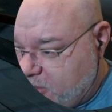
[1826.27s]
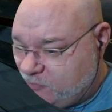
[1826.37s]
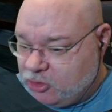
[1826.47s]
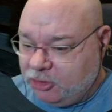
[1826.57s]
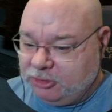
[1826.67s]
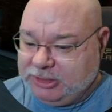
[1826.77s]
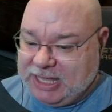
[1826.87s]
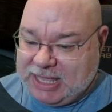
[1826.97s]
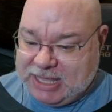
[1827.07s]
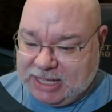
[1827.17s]
I've got
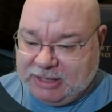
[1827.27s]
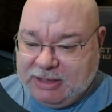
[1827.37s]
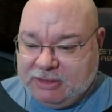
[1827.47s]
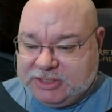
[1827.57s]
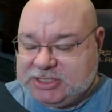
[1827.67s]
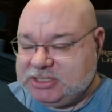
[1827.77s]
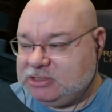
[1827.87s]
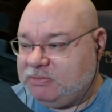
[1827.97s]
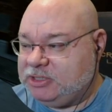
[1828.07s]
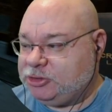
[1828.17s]
here, this is
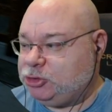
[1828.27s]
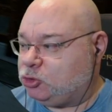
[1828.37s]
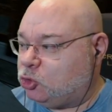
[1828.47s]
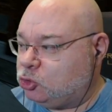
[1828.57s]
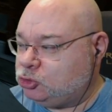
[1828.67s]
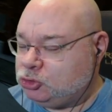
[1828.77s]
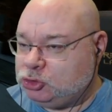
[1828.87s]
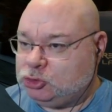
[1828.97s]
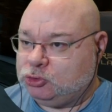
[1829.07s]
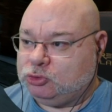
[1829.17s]
something that you couldn't
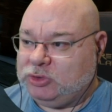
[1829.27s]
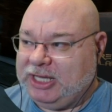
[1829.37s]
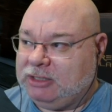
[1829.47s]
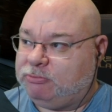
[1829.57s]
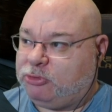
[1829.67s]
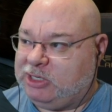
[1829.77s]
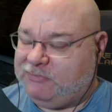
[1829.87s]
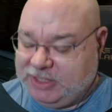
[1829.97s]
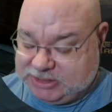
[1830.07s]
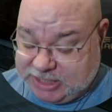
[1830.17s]
do in
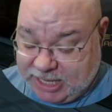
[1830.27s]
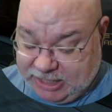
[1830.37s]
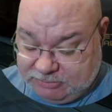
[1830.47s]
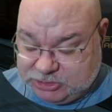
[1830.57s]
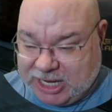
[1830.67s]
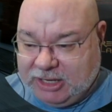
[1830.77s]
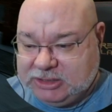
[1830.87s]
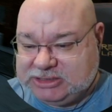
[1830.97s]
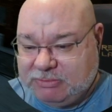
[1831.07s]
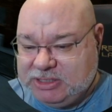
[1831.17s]
previous games, and
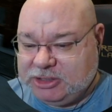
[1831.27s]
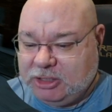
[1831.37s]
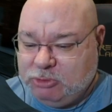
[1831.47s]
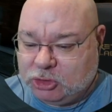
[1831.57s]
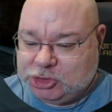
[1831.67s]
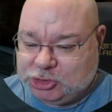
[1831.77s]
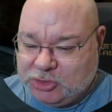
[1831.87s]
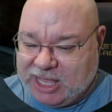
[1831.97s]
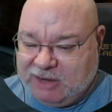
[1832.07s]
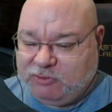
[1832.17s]
it's something that I'm not
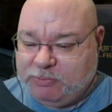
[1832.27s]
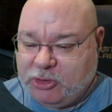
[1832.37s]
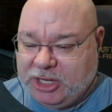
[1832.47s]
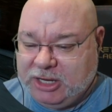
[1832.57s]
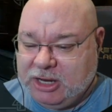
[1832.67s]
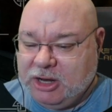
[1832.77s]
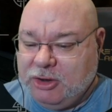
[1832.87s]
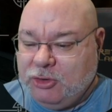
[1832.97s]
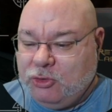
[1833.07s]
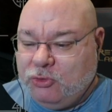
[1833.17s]
sure everybody
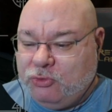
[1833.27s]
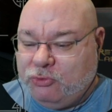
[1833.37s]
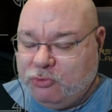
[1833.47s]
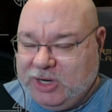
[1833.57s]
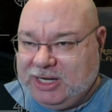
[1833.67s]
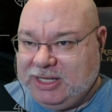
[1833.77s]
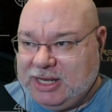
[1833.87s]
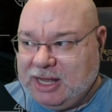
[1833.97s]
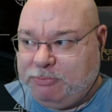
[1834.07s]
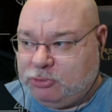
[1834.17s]

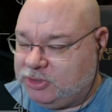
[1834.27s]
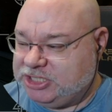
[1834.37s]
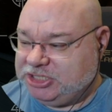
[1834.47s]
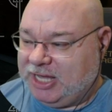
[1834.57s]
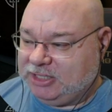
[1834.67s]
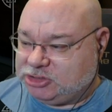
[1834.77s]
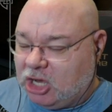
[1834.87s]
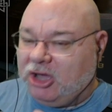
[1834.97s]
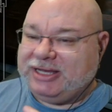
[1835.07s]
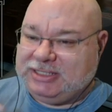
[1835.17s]
really appreciates.
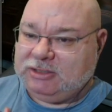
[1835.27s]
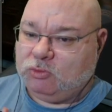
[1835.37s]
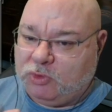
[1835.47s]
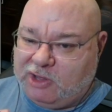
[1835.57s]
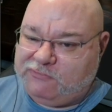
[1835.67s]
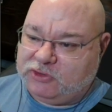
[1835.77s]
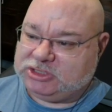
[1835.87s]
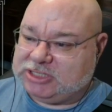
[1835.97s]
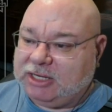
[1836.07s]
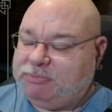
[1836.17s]
I didn't. When I
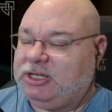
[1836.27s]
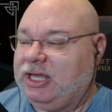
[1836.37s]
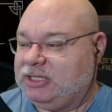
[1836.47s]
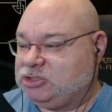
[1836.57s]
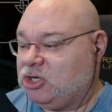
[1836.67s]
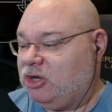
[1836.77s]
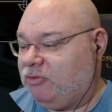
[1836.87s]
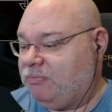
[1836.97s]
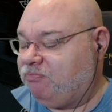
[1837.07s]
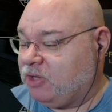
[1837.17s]
first started playing
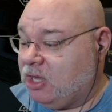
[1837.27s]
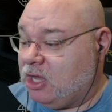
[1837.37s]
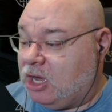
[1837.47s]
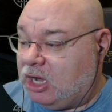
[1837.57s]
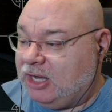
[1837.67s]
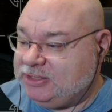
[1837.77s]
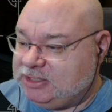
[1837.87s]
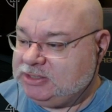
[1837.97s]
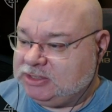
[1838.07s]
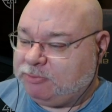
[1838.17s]
Skyrim, I
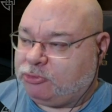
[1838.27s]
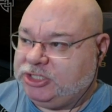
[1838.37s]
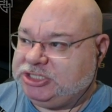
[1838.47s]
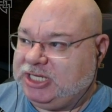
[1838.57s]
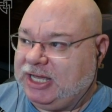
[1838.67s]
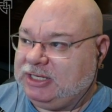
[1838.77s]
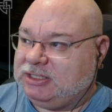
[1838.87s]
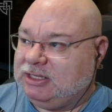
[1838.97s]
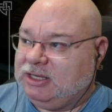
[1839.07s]
didn't appreciate